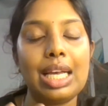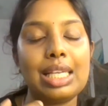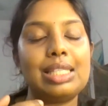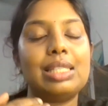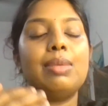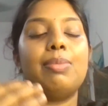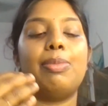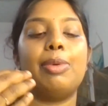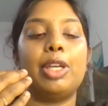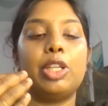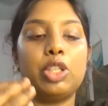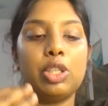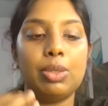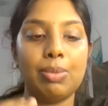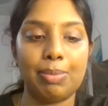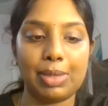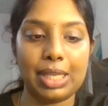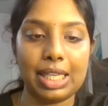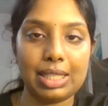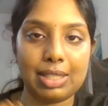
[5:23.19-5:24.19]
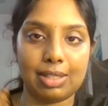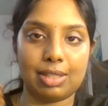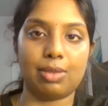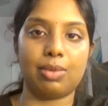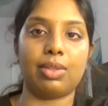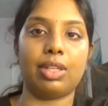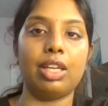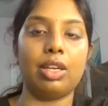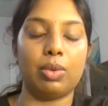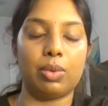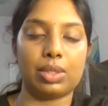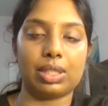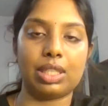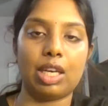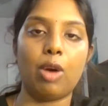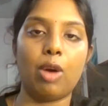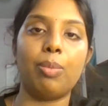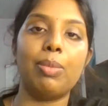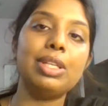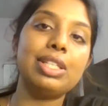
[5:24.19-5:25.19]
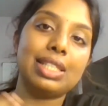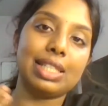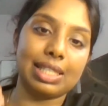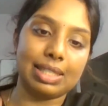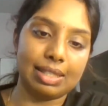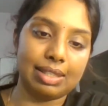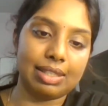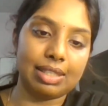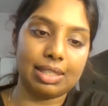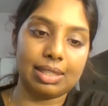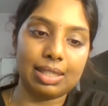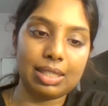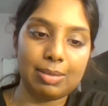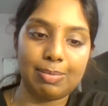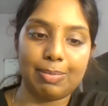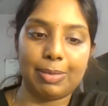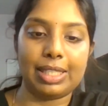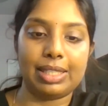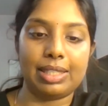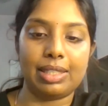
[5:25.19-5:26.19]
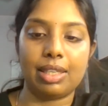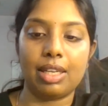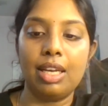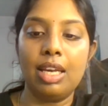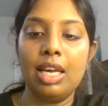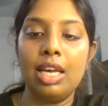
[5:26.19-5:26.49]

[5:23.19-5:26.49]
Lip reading: as the patient breathes through their nose. How much resistance is present?